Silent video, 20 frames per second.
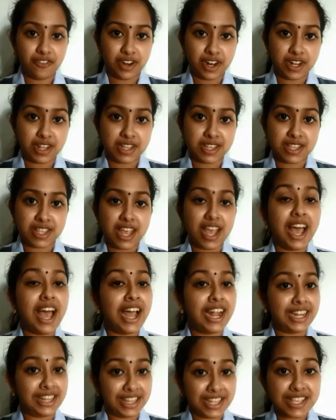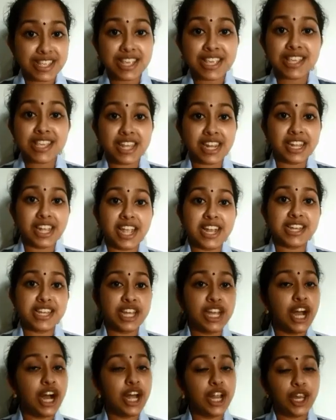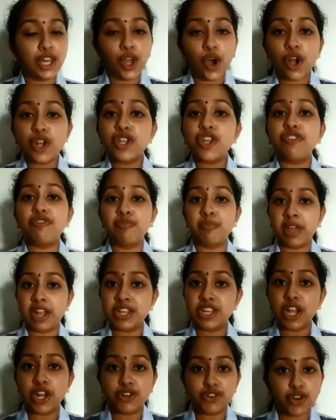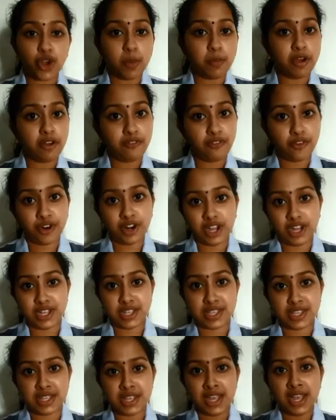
friends, and this is creating a lot of mental trauma for us.